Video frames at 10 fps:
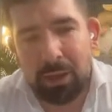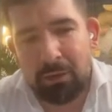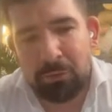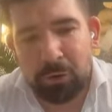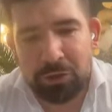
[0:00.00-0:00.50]

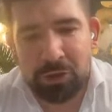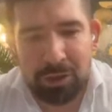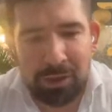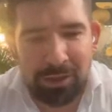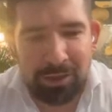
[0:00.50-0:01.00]

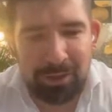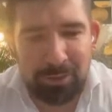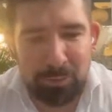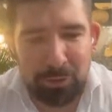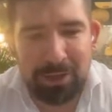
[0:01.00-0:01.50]

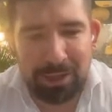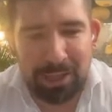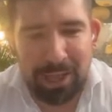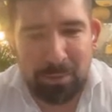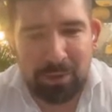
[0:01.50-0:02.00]
Unfortunately,
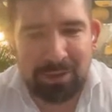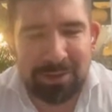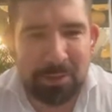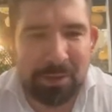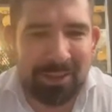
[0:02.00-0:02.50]
Brexit happened,
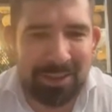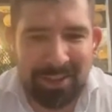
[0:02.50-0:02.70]
so